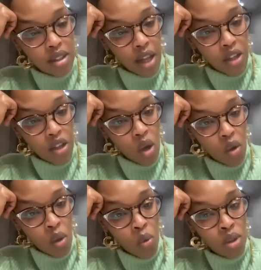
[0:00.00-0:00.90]

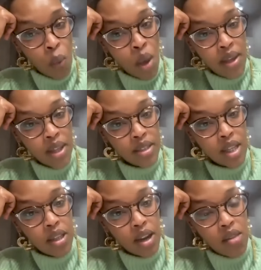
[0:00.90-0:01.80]
the Wakers that
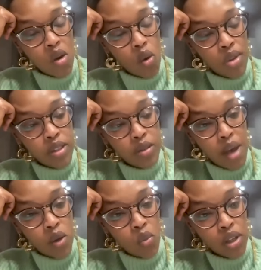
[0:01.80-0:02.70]
did it, and then all these
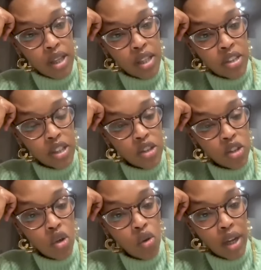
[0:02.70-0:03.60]
men wanted their sons
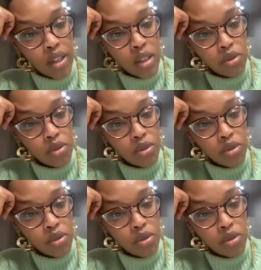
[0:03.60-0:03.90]
to look like them.